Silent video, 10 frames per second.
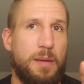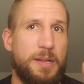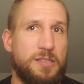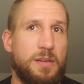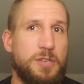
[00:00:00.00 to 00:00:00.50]

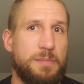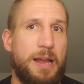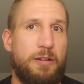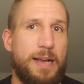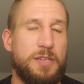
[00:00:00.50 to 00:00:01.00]
about subject
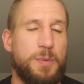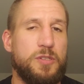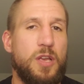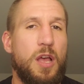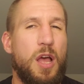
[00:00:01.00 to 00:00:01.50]
matter
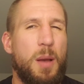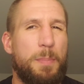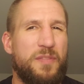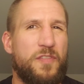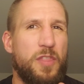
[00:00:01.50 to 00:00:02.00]
experts.
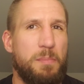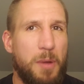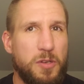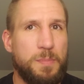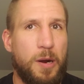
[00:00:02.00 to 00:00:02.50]
But for the
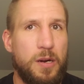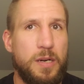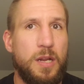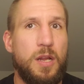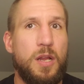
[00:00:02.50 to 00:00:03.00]
most
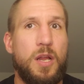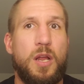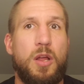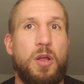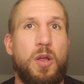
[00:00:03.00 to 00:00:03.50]
part,
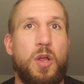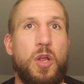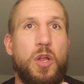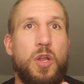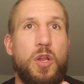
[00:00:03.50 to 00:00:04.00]

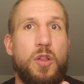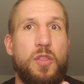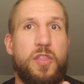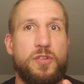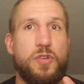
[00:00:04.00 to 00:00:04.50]

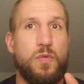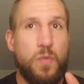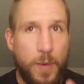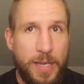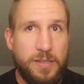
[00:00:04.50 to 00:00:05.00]
there's a
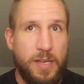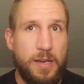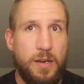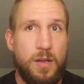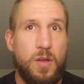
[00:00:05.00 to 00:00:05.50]

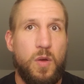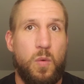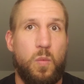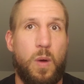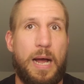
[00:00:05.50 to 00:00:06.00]
reason
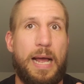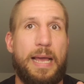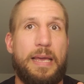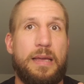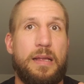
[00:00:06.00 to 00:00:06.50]

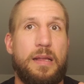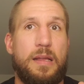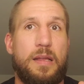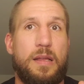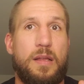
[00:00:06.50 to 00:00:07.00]
why
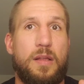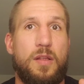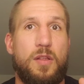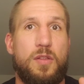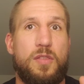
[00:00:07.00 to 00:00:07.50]

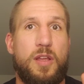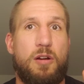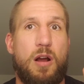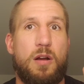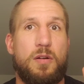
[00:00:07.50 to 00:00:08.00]
there
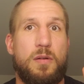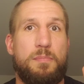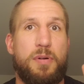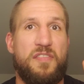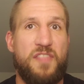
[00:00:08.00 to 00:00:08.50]
are
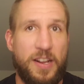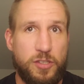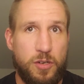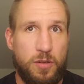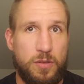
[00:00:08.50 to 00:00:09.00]

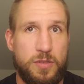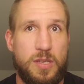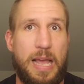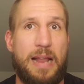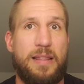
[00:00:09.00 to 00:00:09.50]
professionals
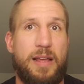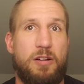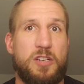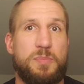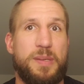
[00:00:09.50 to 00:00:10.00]
and there
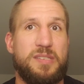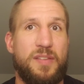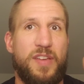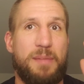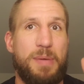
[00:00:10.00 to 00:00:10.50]
are
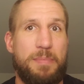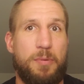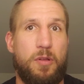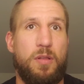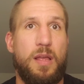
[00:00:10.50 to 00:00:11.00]
specific
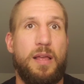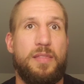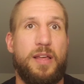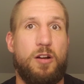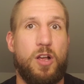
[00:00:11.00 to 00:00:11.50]
people
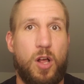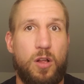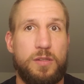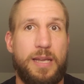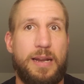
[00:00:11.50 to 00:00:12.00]
that are
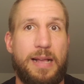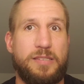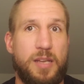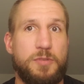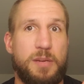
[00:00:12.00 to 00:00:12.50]
called in as
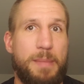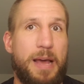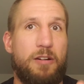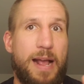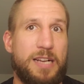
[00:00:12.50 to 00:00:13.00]
subject
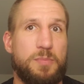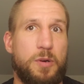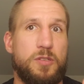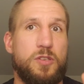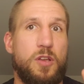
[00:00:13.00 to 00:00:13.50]
matter
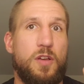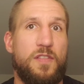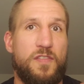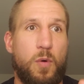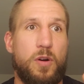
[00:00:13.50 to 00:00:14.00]
experts
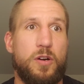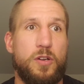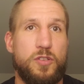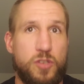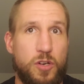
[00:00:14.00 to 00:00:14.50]
for
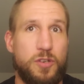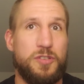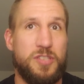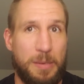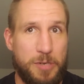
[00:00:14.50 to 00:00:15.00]
certain
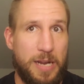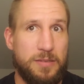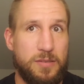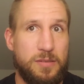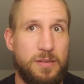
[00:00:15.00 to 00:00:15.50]
subjects.